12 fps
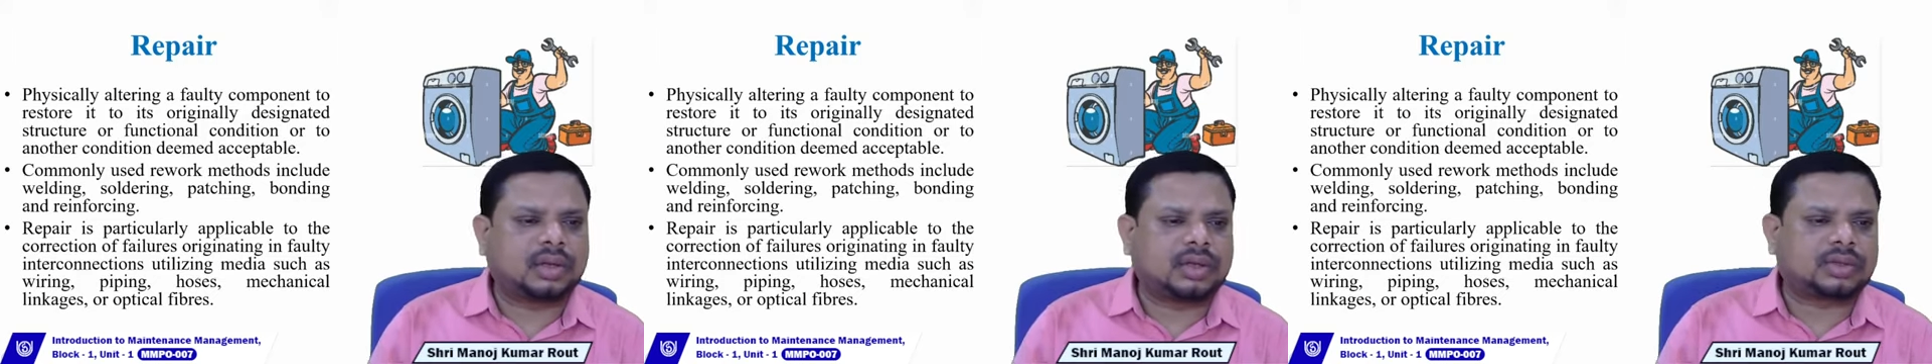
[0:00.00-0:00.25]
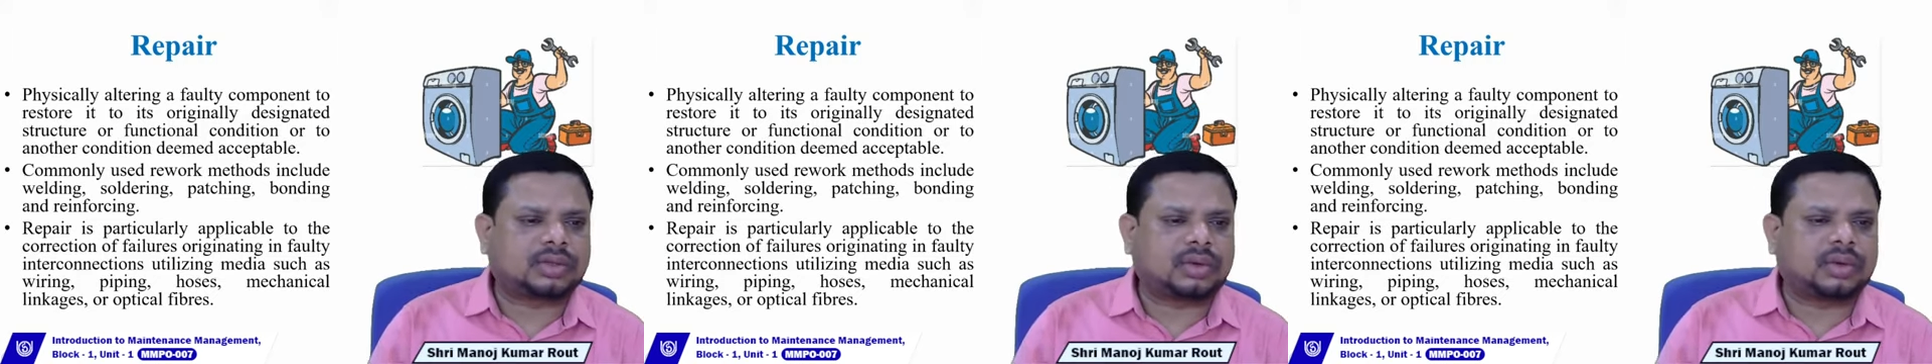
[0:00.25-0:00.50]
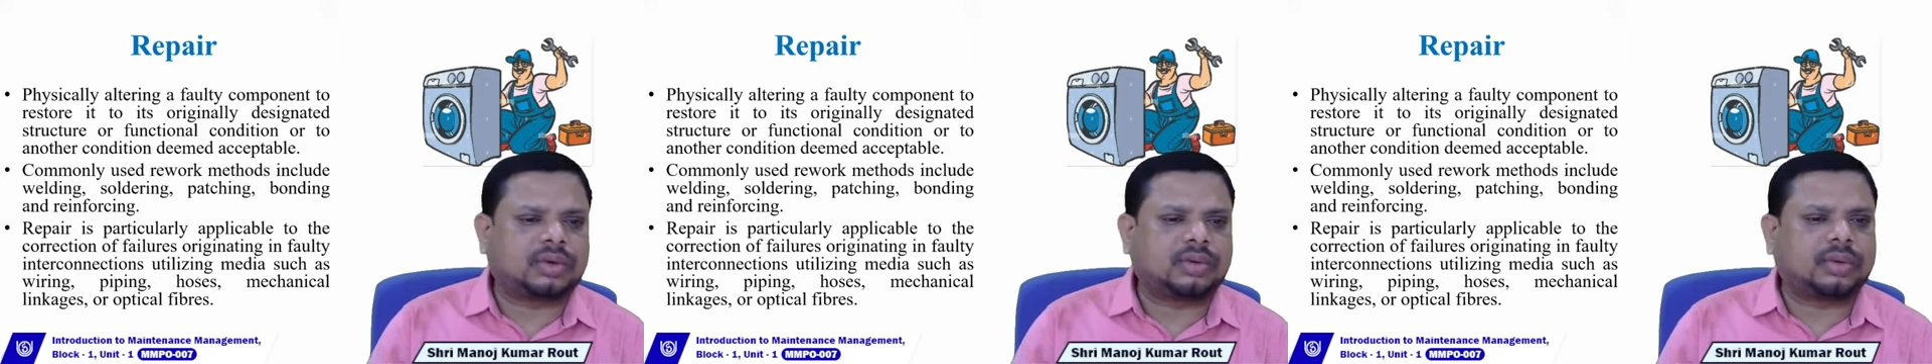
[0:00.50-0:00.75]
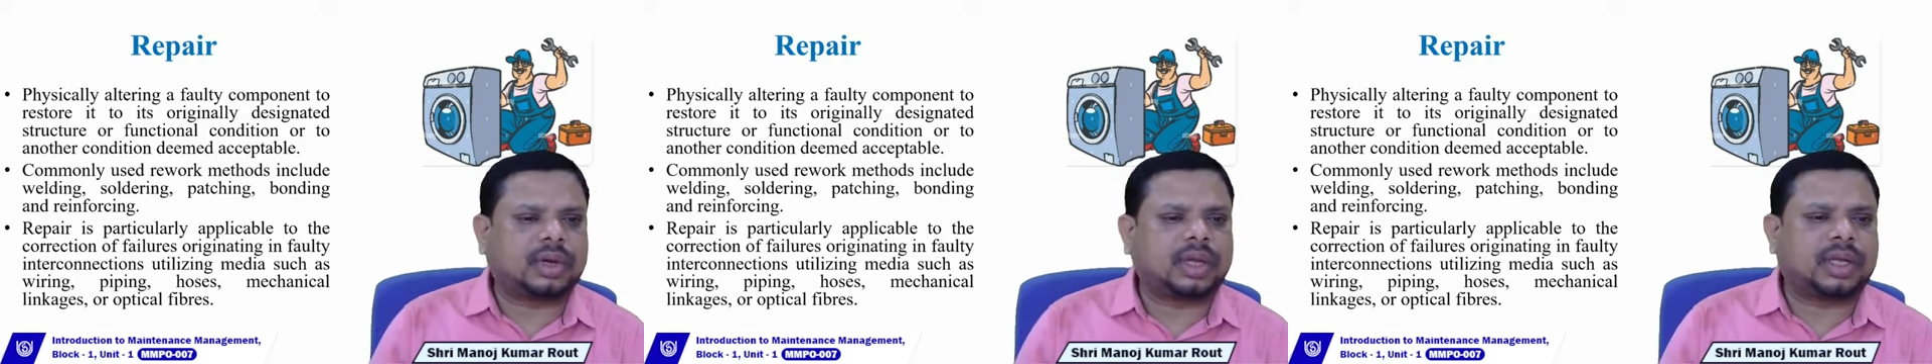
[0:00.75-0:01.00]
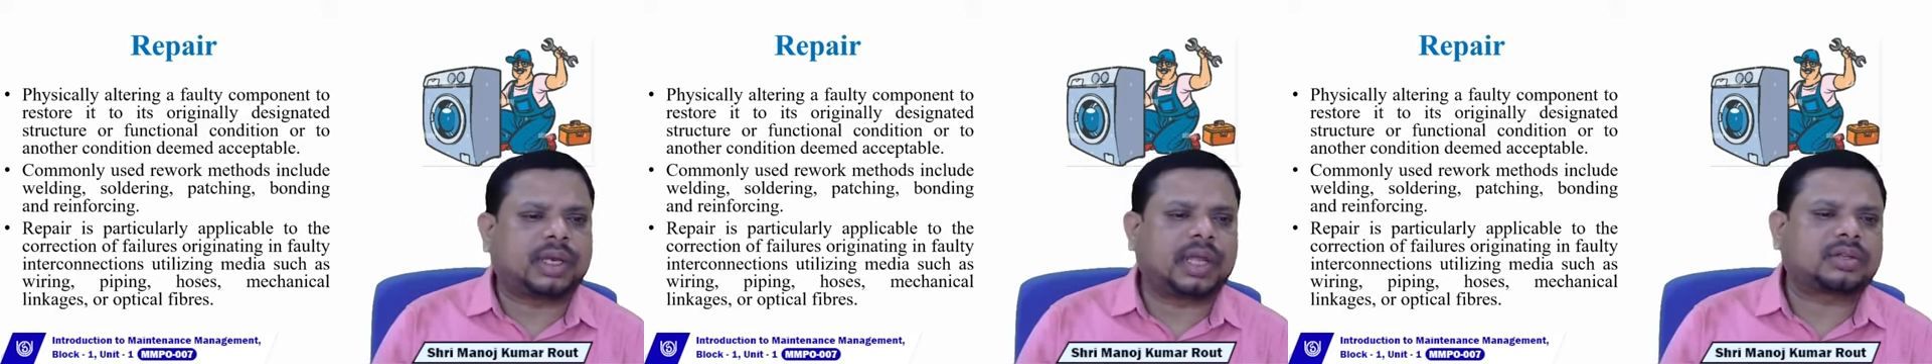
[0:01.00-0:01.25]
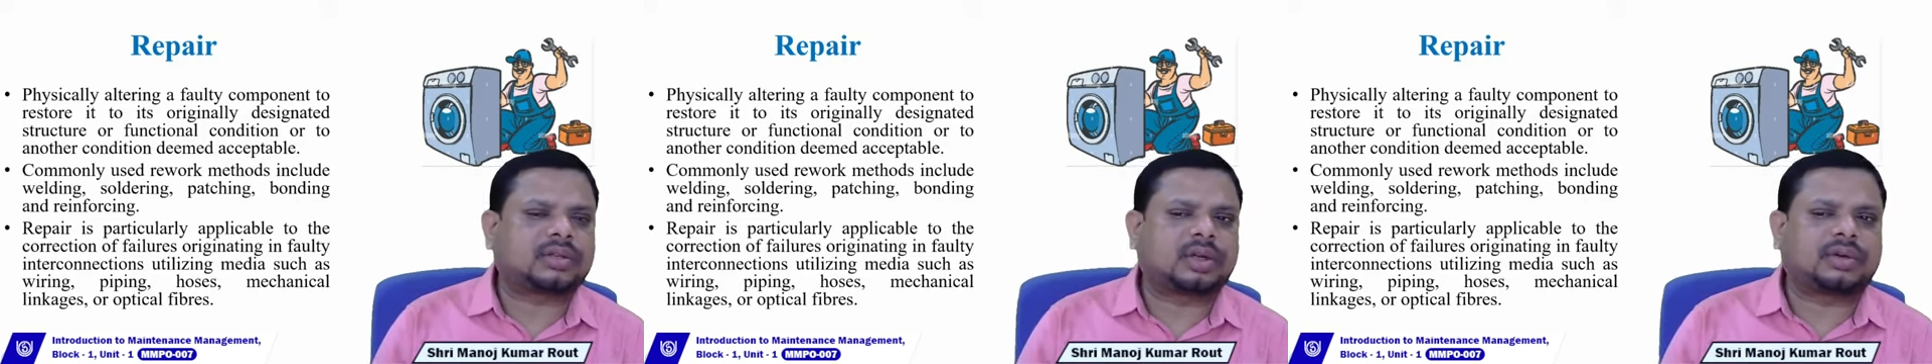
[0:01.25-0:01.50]
So in
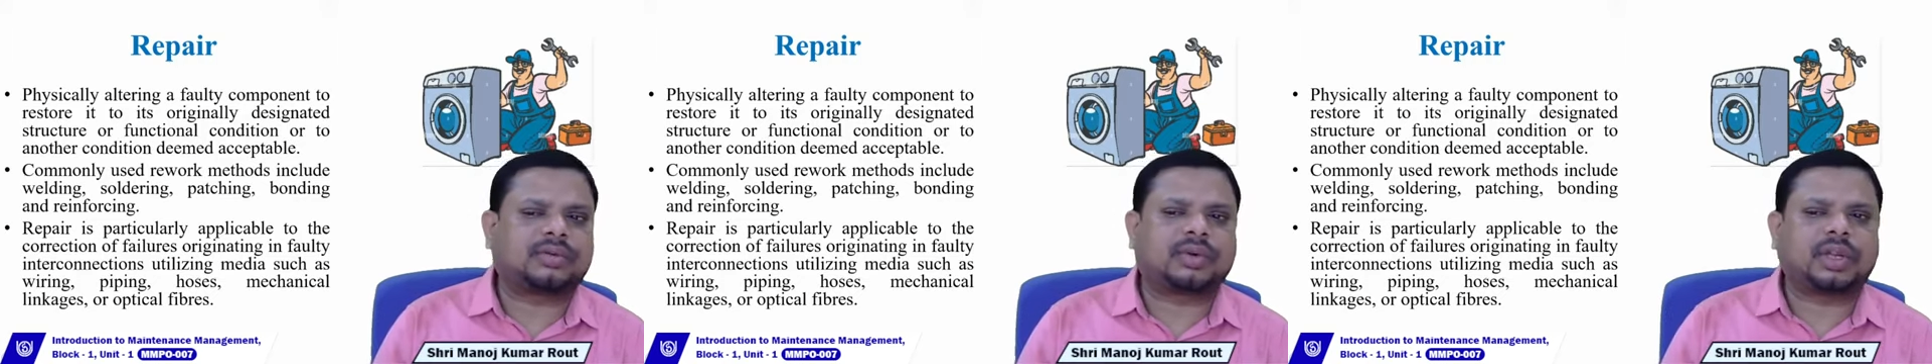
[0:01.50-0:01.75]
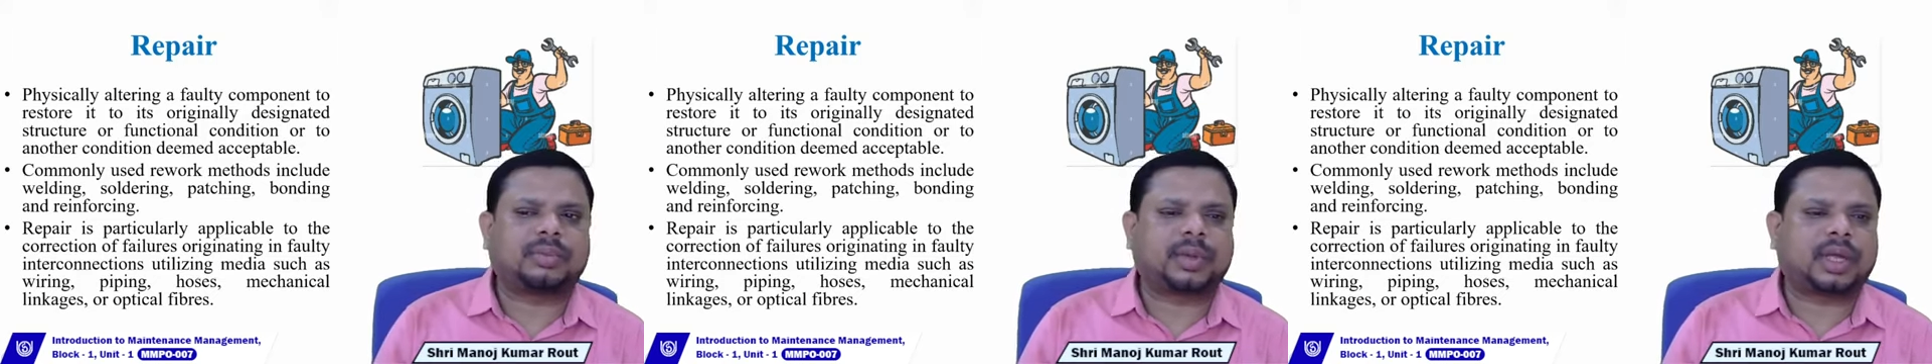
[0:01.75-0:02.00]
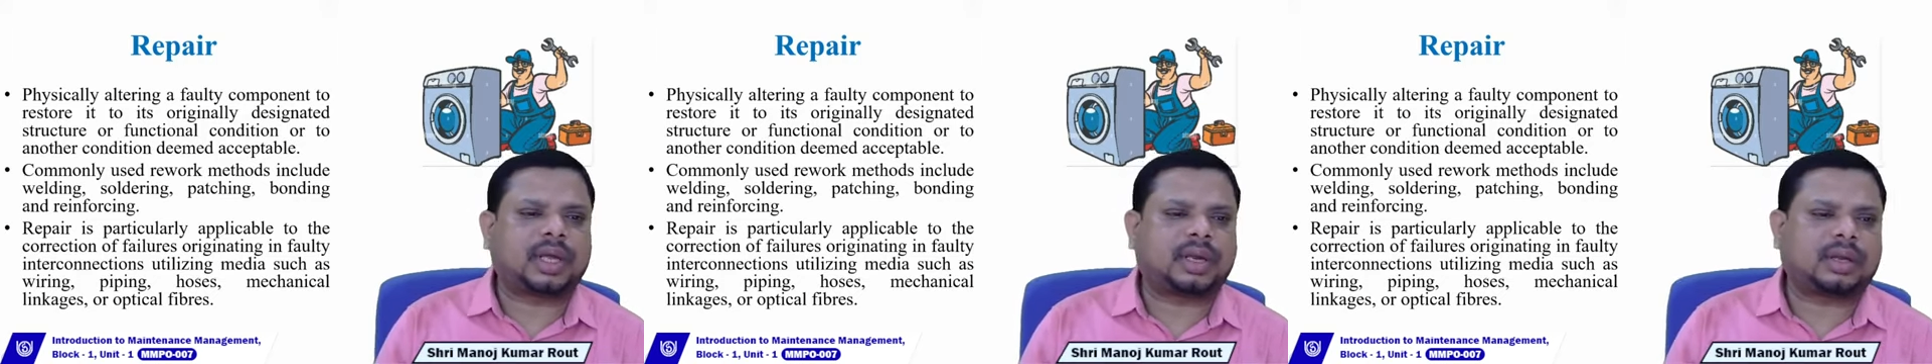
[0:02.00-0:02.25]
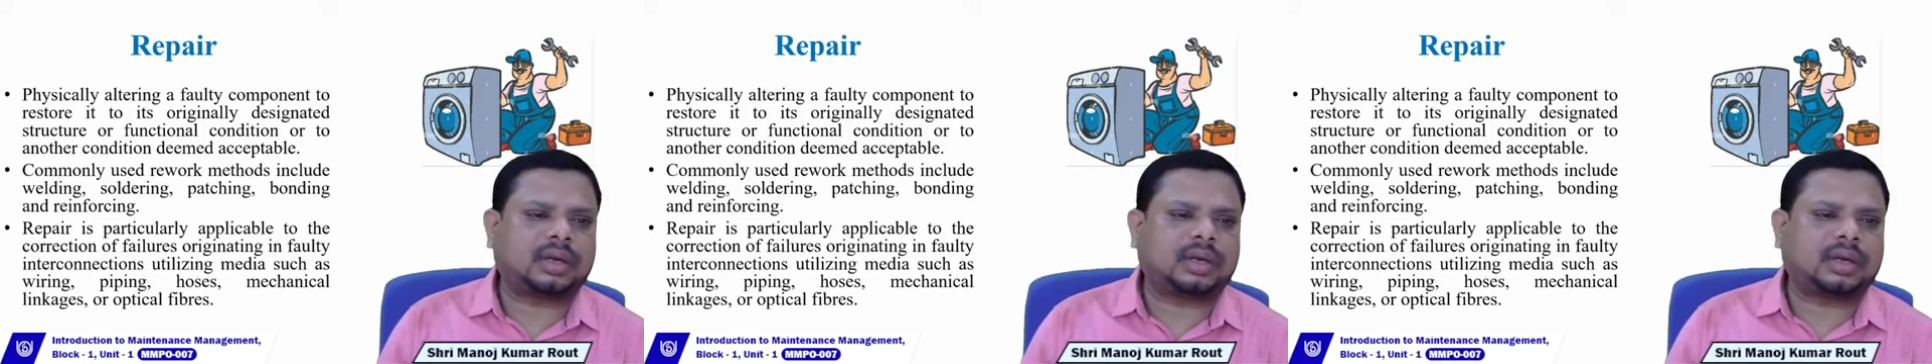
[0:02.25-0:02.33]
case of repair,